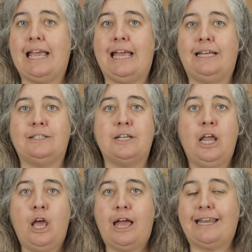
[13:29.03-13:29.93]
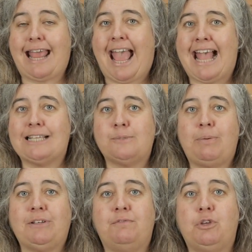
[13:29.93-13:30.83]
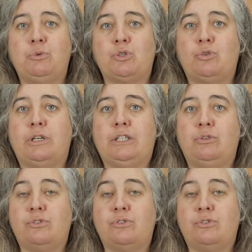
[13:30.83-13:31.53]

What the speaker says: and an aspect of you is trying